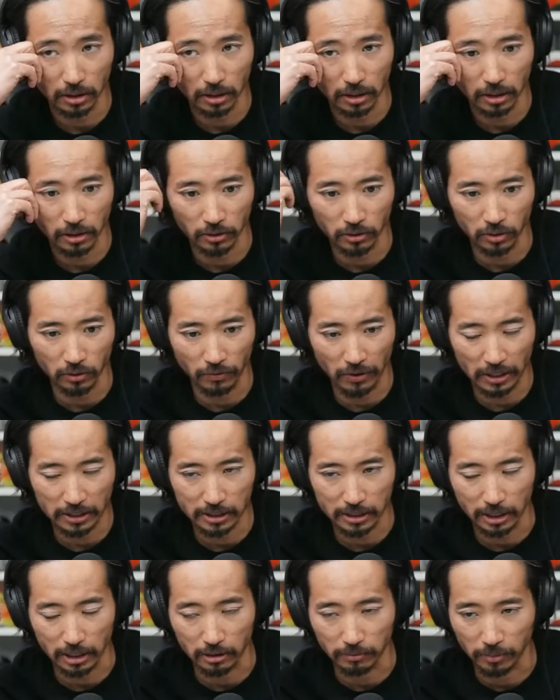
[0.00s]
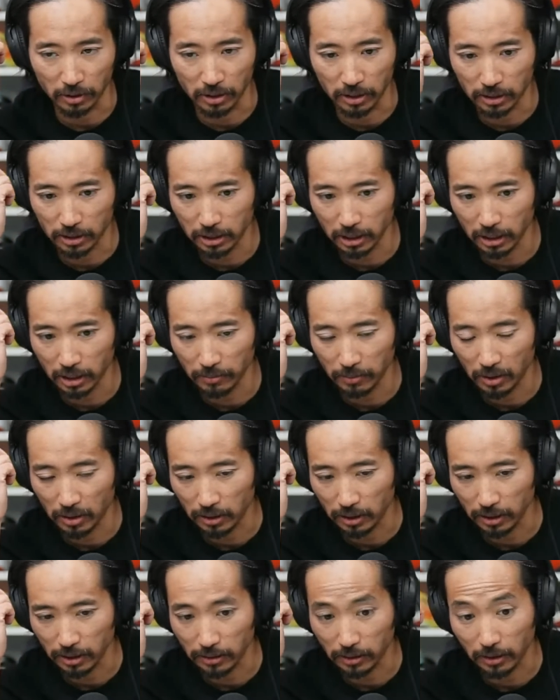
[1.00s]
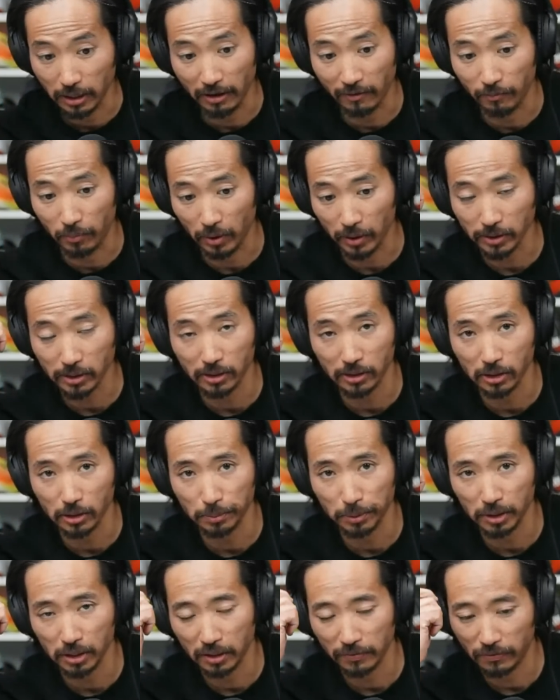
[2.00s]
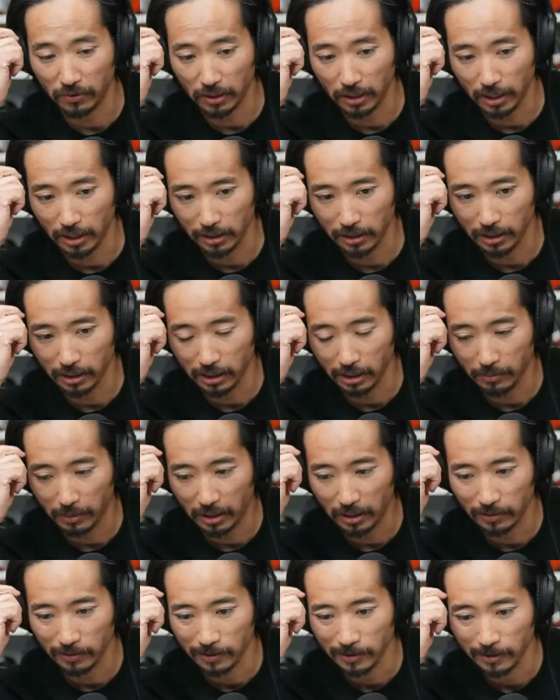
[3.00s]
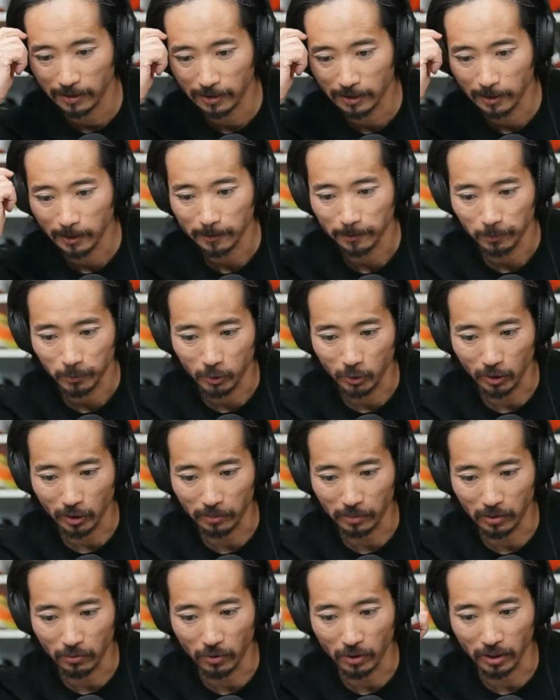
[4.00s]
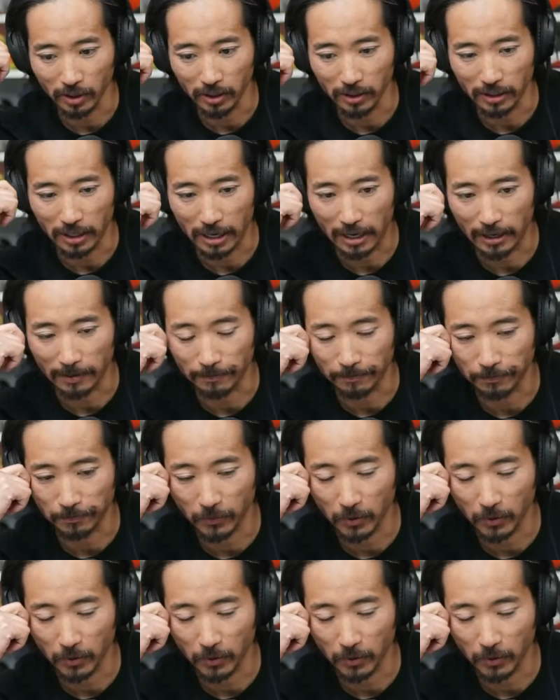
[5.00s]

I don't know if that's it, but they're sending me like they have Boston specific kit that they made, so I'm gonna be running in that.